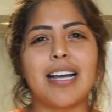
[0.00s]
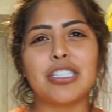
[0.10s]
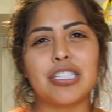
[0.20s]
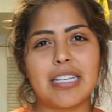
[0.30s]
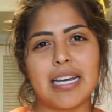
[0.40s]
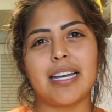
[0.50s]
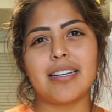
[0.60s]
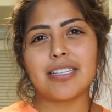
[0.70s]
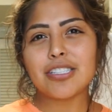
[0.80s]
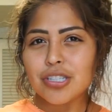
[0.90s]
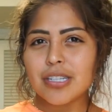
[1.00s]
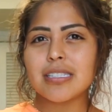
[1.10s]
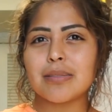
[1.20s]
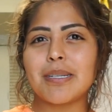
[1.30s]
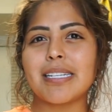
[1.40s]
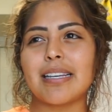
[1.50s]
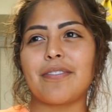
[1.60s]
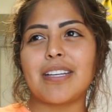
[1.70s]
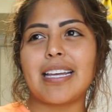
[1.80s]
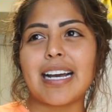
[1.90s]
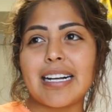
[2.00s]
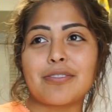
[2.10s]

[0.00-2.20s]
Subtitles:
I should get insurance because I feel like I'll